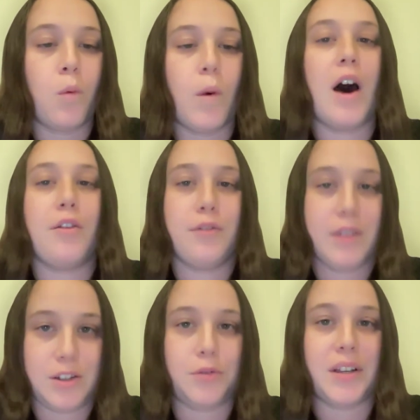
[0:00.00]
while
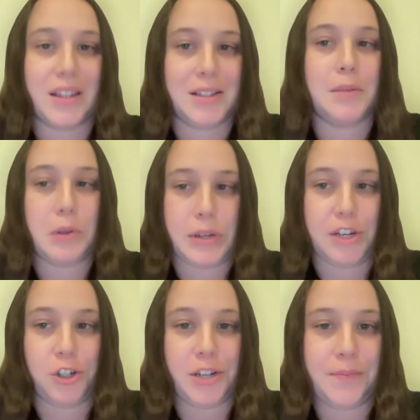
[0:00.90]
doing the
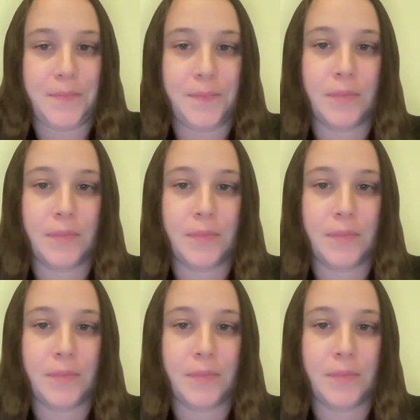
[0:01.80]
simulation.